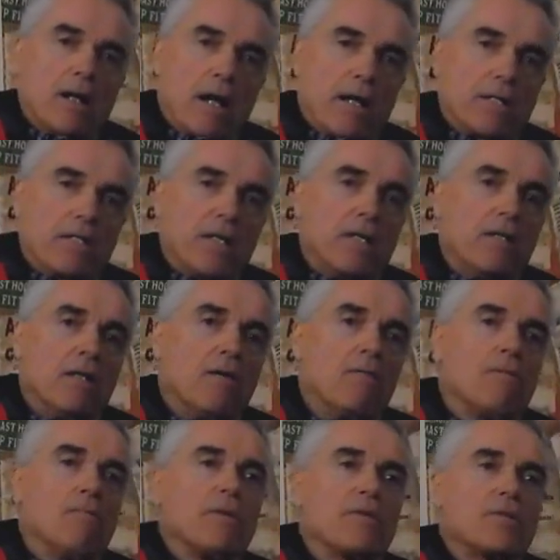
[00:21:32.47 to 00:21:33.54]

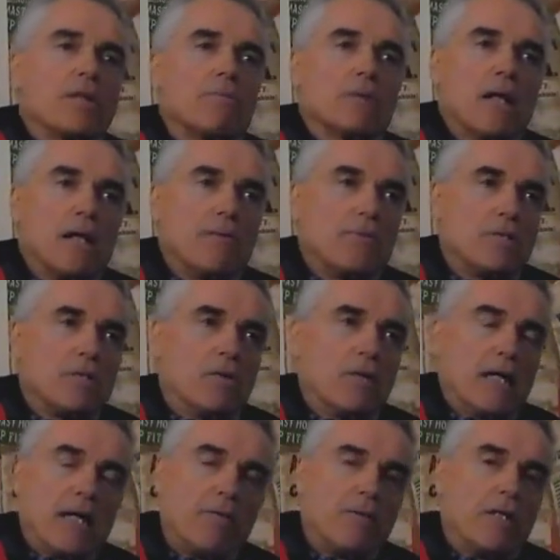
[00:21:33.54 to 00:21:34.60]
ideal, but sometimes you
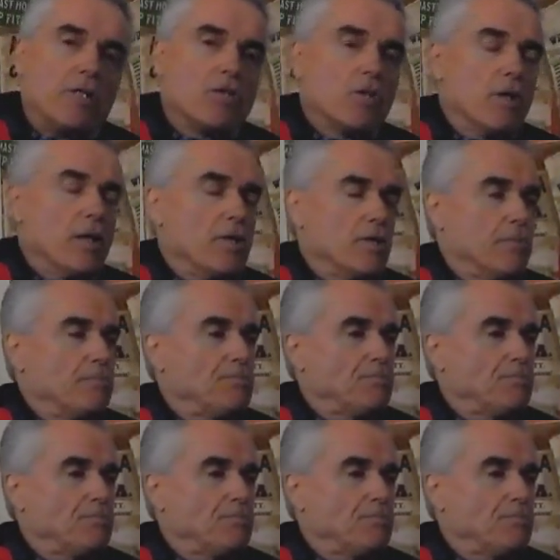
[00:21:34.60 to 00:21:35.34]
don't have any choice.